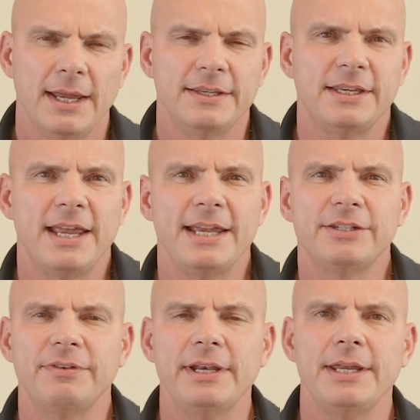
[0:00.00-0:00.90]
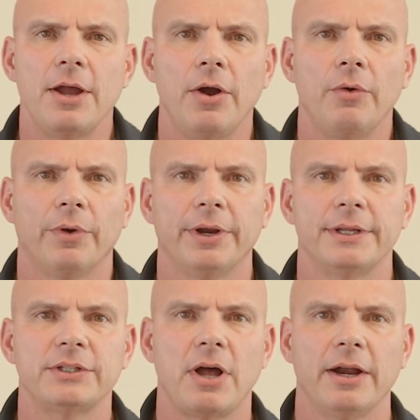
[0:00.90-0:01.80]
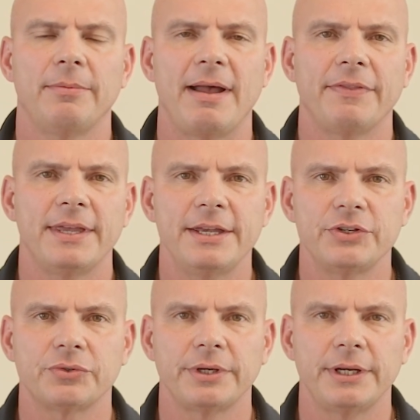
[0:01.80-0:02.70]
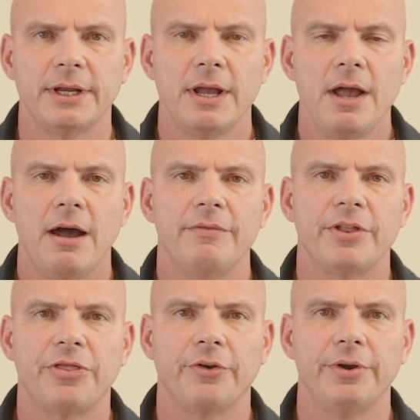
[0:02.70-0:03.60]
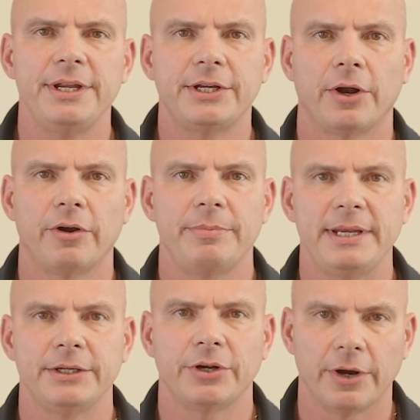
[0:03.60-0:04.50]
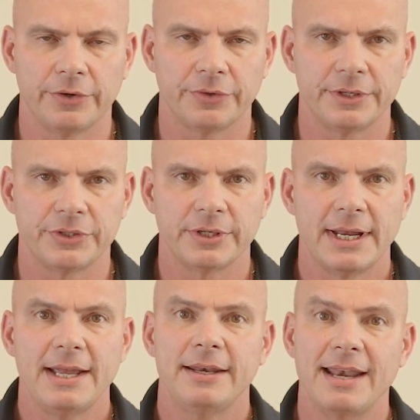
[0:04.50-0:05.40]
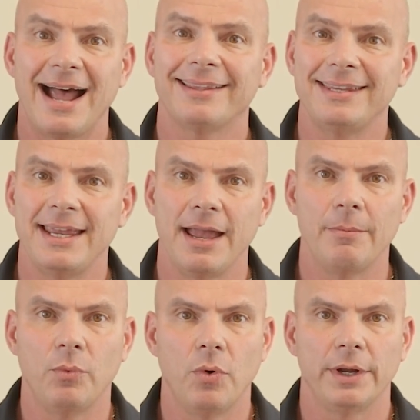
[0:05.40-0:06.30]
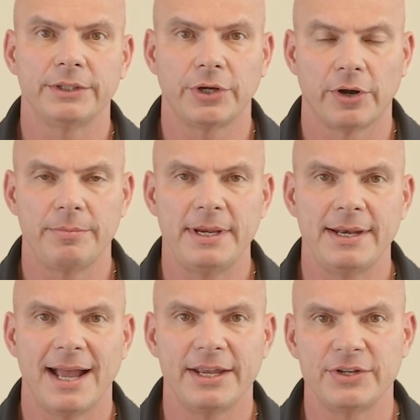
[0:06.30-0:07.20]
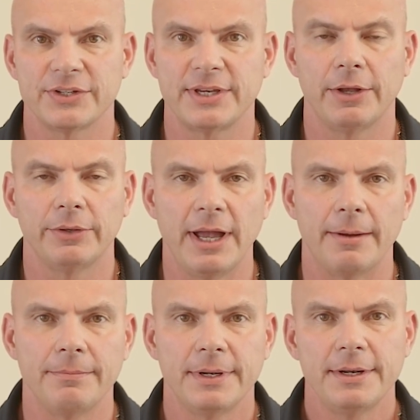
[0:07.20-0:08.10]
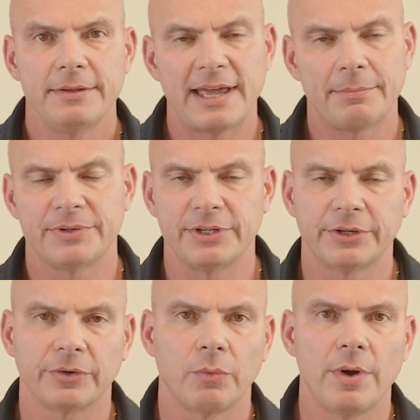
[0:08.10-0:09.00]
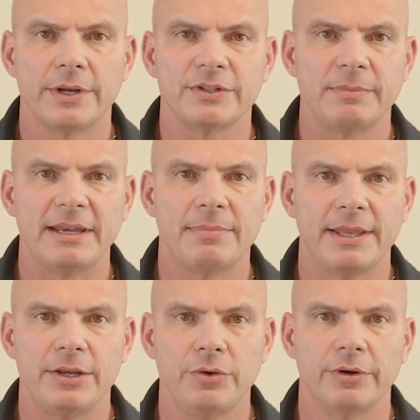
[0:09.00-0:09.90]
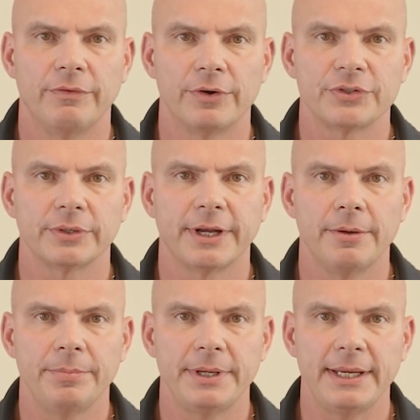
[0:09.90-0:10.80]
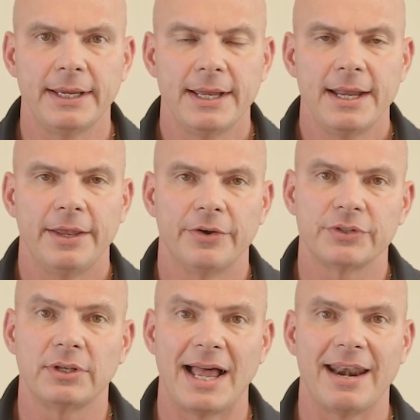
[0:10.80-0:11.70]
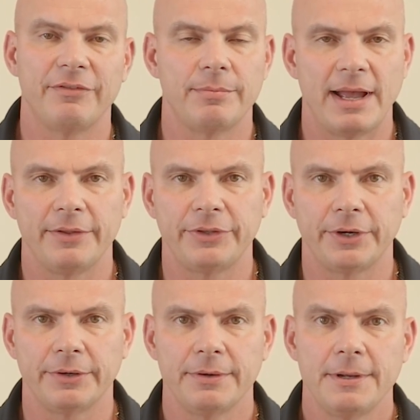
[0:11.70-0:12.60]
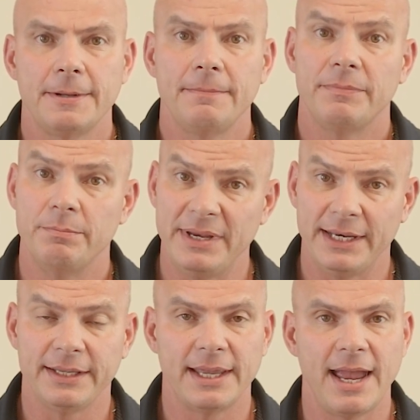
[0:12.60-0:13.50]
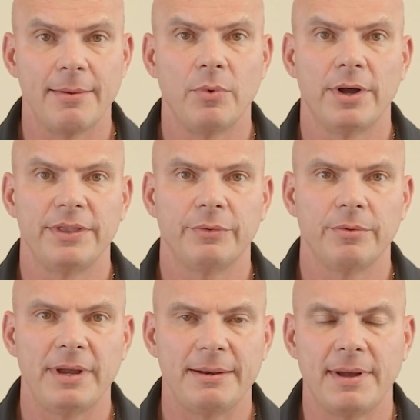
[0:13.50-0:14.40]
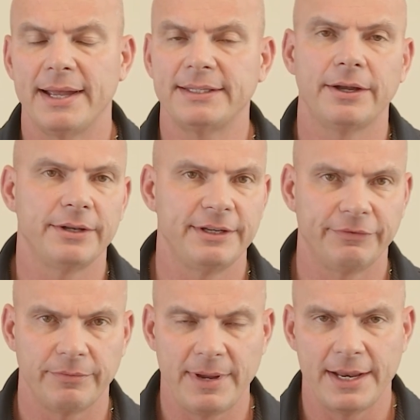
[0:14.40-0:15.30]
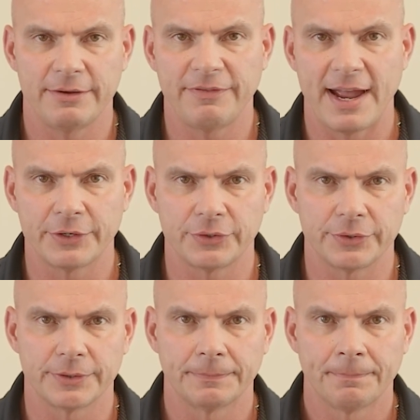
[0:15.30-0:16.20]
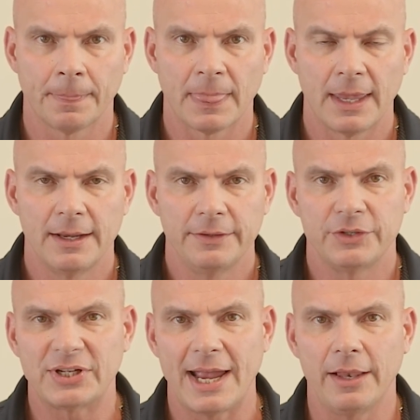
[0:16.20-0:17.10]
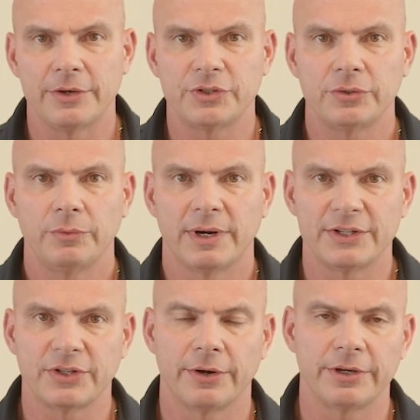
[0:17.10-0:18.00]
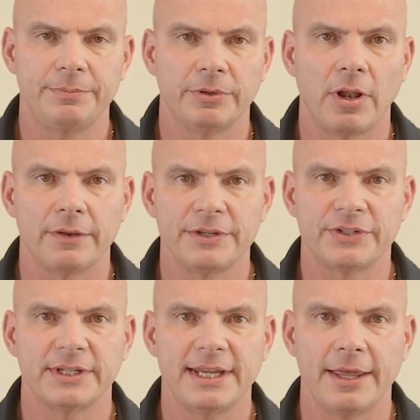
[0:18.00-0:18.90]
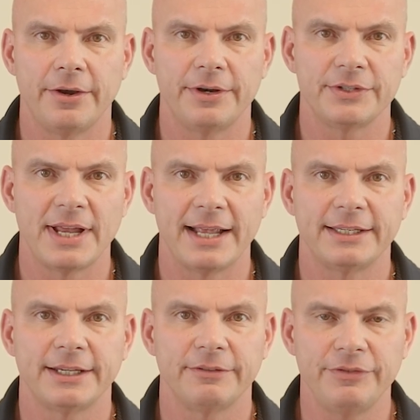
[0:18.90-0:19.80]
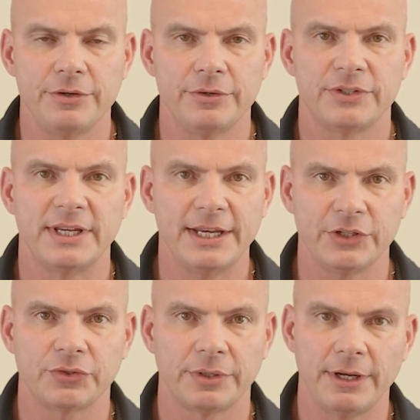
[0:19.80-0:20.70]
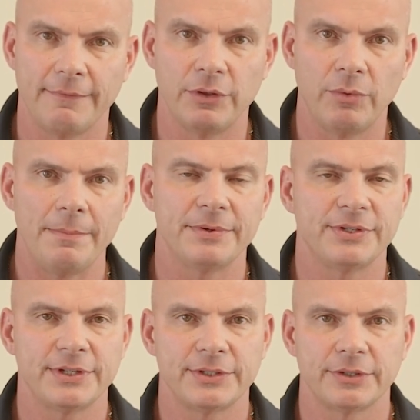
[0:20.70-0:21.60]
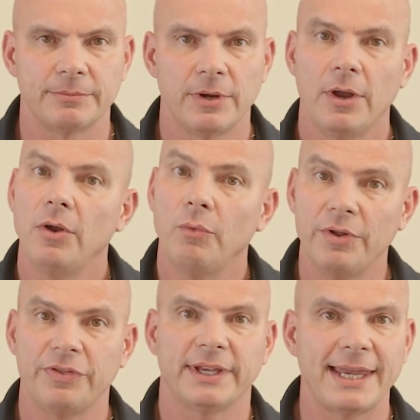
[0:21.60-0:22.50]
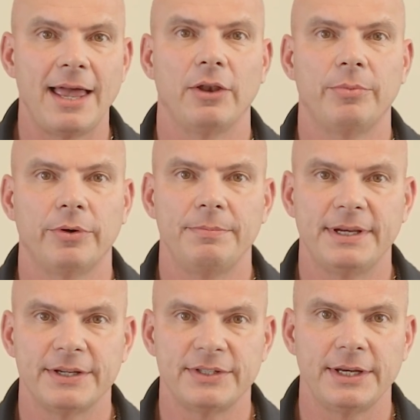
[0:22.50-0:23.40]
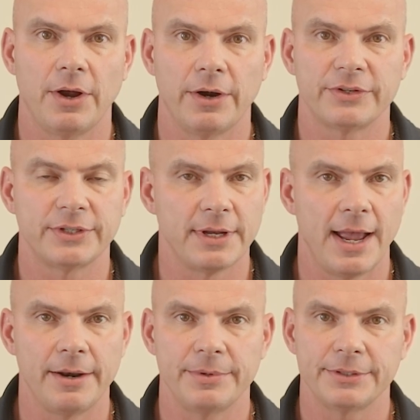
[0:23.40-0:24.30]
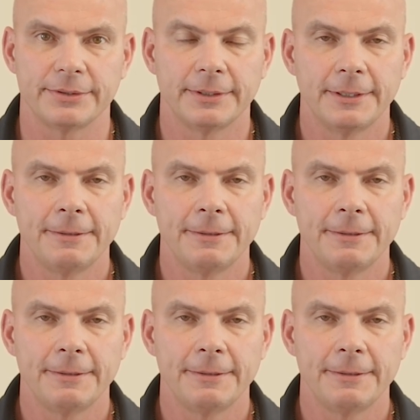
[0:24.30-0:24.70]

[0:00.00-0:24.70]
In today's video, we're going to talk about the history of the 30 carbine cartridge, not the M1 carbine I just held up. That particular one is made by the Universal Company, and there's a lot of them out there, meaning the M1, that were made by a ton of different manufacturers. The challenge, when I started to put all of this together, is not to confuse the history of the weapon system with the caliber, because they are synonymous.